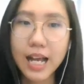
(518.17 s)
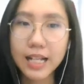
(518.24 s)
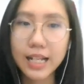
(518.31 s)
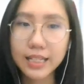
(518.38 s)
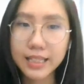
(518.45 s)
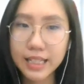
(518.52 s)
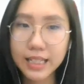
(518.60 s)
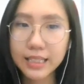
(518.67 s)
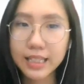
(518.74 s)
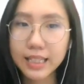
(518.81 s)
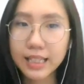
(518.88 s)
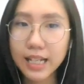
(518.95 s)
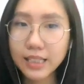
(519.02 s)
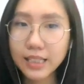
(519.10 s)
And then the
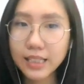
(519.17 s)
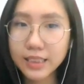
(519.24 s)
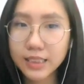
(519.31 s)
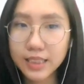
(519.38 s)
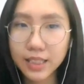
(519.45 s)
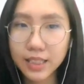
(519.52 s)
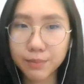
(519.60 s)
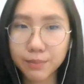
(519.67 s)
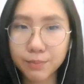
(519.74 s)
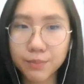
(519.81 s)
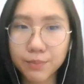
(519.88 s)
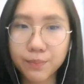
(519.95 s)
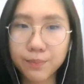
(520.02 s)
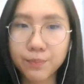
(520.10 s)
last tip
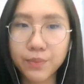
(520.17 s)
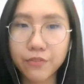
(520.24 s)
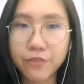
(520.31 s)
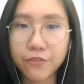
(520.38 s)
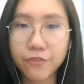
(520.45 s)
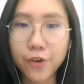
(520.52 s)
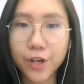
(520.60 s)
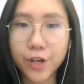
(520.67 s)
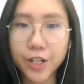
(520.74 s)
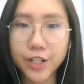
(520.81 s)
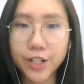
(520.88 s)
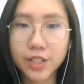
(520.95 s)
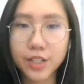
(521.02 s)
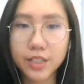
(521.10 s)

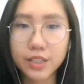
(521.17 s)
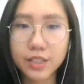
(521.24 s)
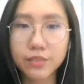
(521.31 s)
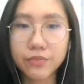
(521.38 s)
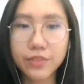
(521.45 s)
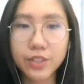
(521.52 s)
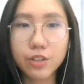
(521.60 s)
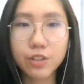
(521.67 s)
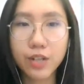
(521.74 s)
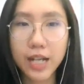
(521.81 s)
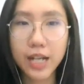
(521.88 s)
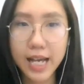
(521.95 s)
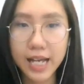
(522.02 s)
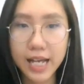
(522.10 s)
before the video
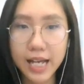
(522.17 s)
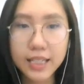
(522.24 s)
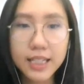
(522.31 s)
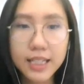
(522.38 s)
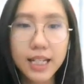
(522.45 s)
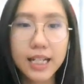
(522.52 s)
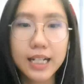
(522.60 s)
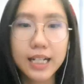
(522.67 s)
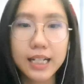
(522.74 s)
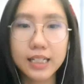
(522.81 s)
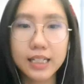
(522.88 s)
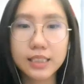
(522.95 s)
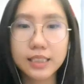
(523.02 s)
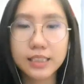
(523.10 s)
ends
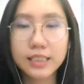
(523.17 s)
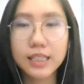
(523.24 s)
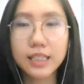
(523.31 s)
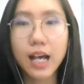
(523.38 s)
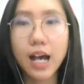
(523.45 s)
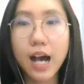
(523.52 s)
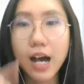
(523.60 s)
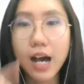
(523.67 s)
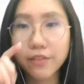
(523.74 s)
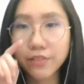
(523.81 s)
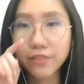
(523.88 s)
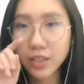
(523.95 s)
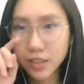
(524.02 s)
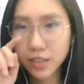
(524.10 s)
is, I've
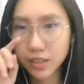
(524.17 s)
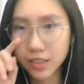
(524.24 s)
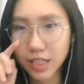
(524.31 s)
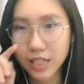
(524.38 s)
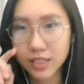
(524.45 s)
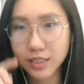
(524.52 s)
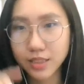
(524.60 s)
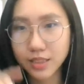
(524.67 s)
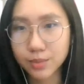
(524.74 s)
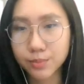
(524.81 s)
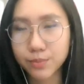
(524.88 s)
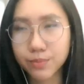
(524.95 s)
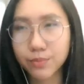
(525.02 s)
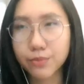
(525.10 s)
heard that
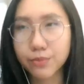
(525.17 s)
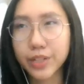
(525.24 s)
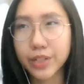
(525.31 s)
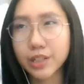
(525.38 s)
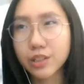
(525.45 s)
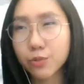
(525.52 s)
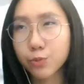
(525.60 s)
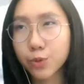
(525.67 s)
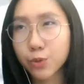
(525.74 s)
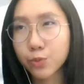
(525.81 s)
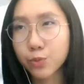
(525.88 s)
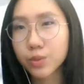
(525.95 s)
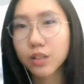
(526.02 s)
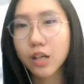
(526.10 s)
some
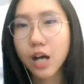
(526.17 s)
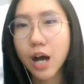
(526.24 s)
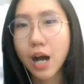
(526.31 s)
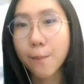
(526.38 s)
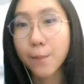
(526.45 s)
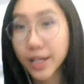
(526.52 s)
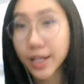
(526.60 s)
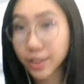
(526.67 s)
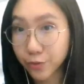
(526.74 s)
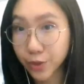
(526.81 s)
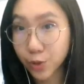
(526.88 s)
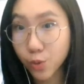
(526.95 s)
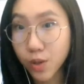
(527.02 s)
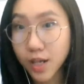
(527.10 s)
interviewer might
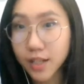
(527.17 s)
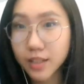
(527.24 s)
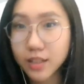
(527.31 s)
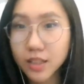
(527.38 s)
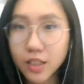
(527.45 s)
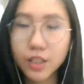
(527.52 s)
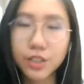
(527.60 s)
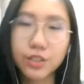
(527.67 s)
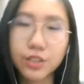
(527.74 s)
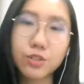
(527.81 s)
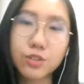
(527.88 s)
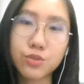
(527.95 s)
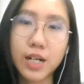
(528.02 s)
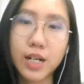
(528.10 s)
require
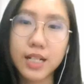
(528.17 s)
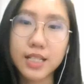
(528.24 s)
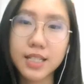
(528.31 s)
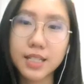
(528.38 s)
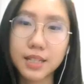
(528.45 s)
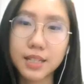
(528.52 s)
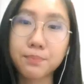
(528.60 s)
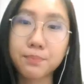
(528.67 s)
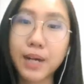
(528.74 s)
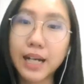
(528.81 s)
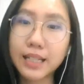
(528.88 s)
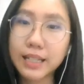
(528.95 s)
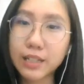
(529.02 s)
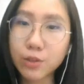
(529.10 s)
you to answer in
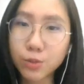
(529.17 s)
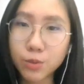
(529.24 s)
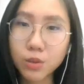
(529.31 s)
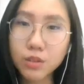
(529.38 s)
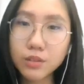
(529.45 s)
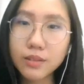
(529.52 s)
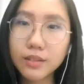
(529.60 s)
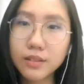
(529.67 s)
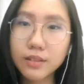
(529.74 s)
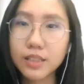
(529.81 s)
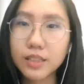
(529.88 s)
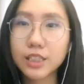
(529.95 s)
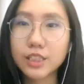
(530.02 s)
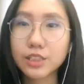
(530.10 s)
bilingual,
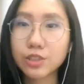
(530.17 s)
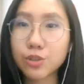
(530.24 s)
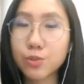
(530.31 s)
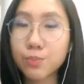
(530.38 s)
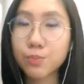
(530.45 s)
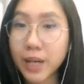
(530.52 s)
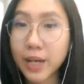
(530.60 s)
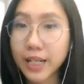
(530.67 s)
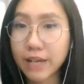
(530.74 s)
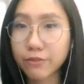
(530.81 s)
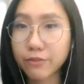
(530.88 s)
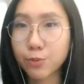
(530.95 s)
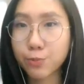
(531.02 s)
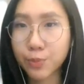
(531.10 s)
so you might
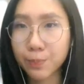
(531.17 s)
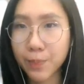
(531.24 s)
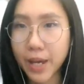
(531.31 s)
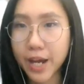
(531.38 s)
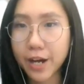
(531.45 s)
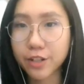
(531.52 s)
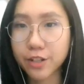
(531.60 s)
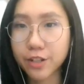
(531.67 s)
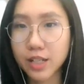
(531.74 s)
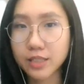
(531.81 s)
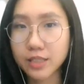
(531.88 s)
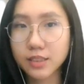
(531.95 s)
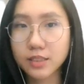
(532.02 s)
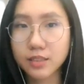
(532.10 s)
have to prepare your
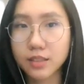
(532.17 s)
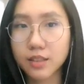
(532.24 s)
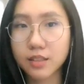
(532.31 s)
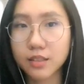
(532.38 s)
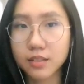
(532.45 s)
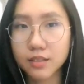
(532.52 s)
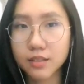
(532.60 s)
answer in